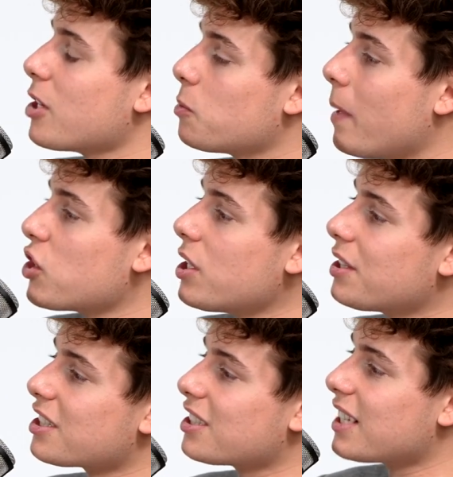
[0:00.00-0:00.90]
especially at
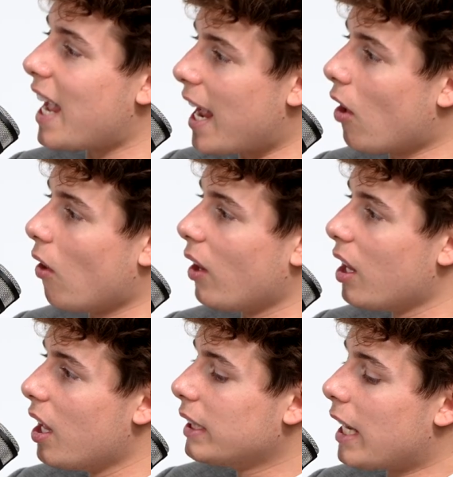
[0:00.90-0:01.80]
the scale
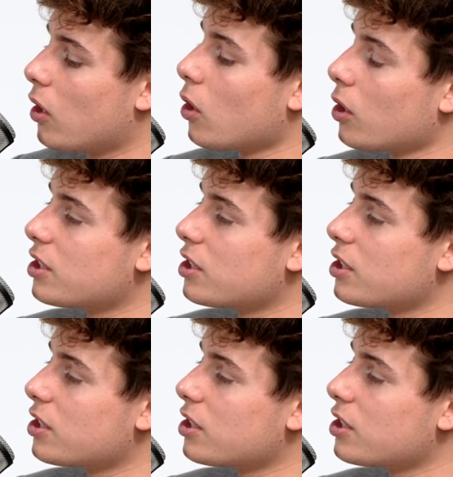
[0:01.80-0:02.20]
that Herc